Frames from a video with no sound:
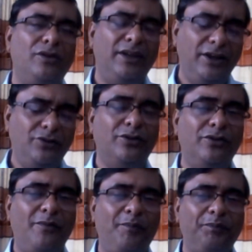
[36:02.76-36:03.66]
you
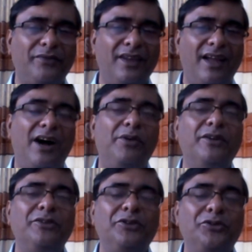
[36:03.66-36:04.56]
know,
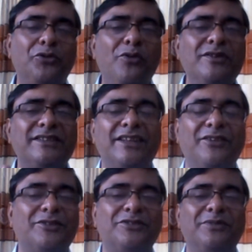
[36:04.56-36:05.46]
our tones are
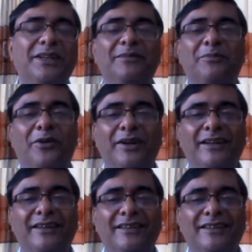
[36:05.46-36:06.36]
also very
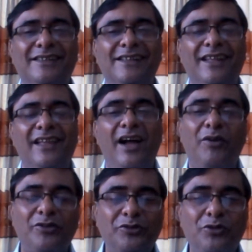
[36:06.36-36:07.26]
important.
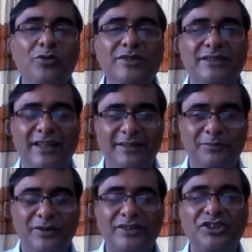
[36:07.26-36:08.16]
Our tones are
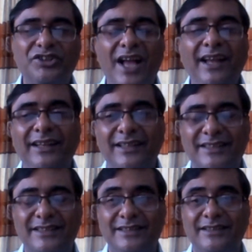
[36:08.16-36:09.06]
important.
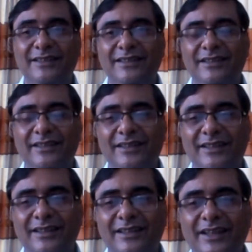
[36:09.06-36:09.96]
Shyness,
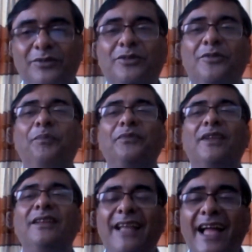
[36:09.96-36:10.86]
you know,
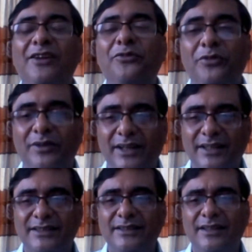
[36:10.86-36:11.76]

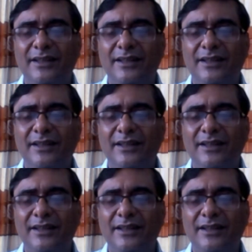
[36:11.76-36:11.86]
thankfulness.